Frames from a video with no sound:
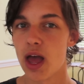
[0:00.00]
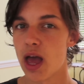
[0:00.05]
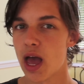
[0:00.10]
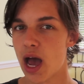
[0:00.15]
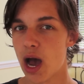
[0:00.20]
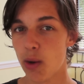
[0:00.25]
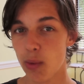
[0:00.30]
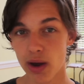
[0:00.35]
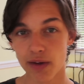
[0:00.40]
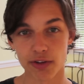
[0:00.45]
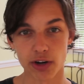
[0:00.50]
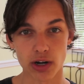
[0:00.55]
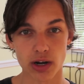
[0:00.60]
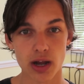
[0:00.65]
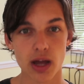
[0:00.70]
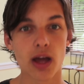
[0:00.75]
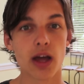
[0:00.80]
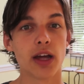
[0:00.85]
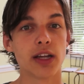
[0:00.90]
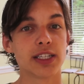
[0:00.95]
However,
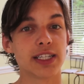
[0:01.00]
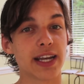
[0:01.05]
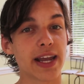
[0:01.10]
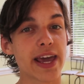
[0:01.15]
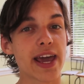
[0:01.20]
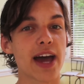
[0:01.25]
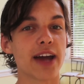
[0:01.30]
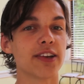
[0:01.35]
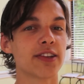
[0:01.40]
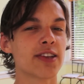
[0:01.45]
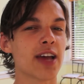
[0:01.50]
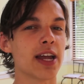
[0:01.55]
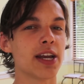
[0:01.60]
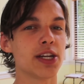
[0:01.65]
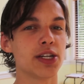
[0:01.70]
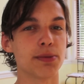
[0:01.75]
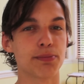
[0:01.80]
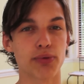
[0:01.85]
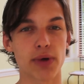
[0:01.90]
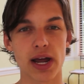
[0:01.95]
today I decided
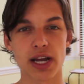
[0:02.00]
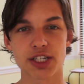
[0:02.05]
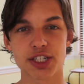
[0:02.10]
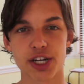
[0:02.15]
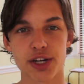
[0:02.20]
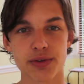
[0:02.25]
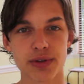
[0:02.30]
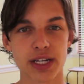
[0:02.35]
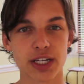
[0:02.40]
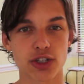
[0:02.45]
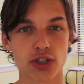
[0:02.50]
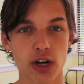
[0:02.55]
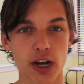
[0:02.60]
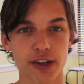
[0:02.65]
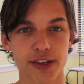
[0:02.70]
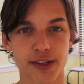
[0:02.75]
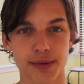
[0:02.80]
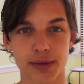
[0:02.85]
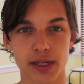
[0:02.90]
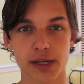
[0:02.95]
to branch out and try
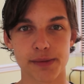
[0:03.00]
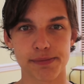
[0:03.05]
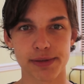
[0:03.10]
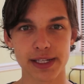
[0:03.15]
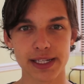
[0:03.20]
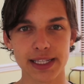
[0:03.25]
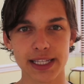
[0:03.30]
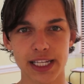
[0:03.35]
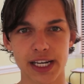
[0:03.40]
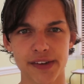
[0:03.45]
something completely